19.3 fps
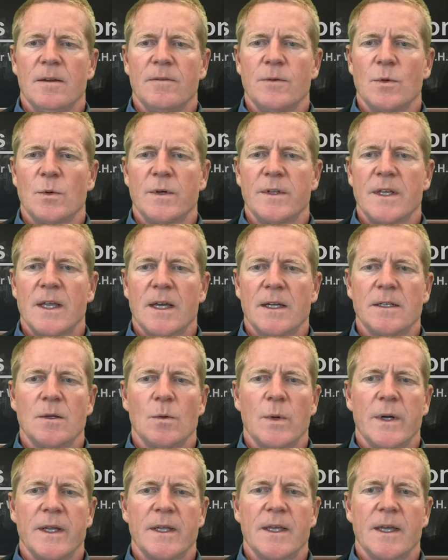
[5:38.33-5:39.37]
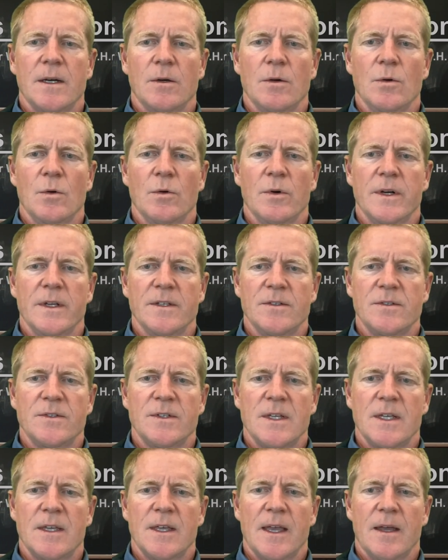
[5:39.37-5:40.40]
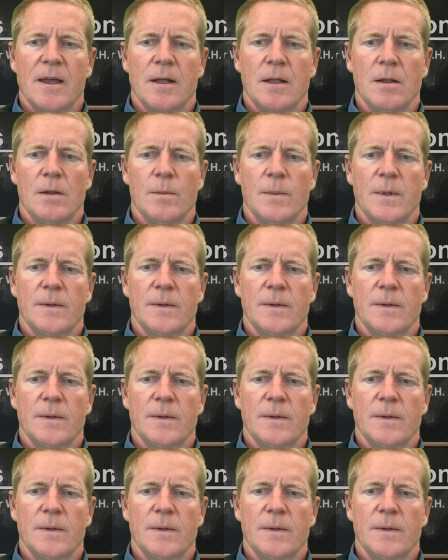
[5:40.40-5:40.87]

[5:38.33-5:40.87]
If you're in the underweight category, seek help.